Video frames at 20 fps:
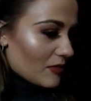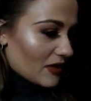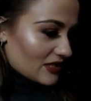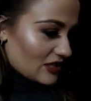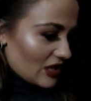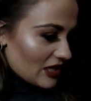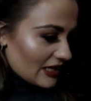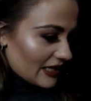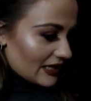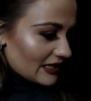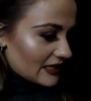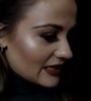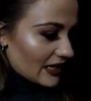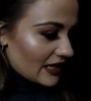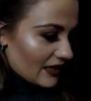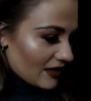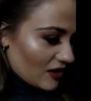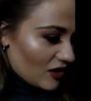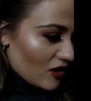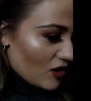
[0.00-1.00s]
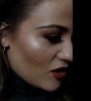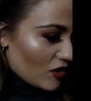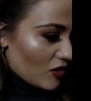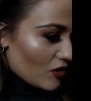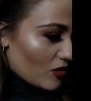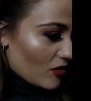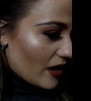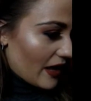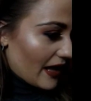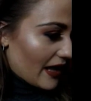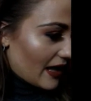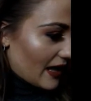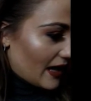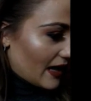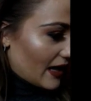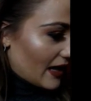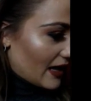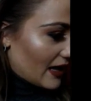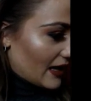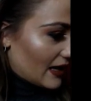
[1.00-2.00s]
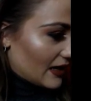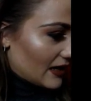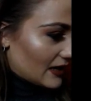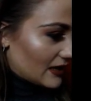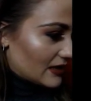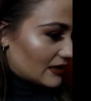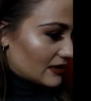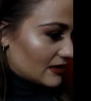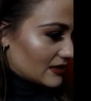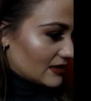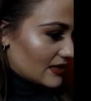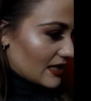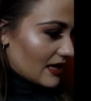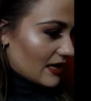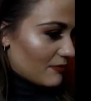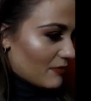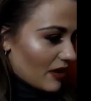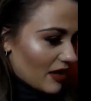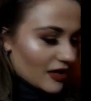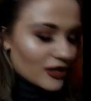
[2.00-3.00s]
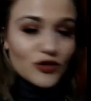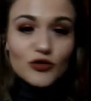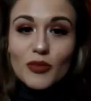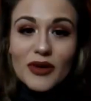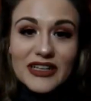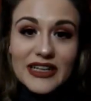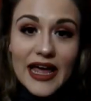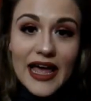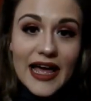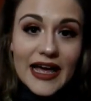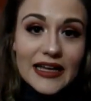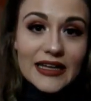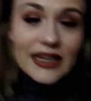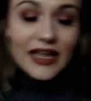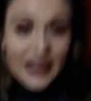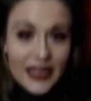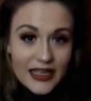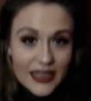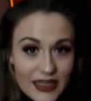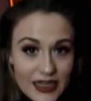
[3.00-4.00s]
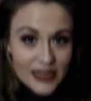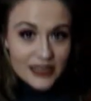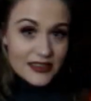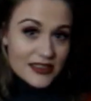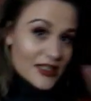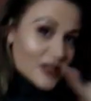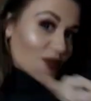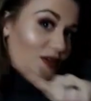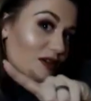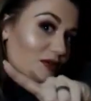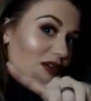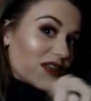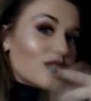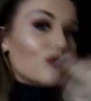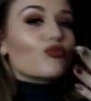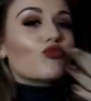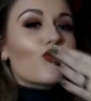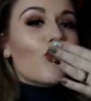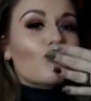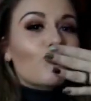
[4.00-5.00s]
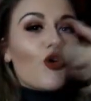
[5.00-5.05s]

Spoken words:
my jacket and go and say bye to my dad and I'll see you in a minute.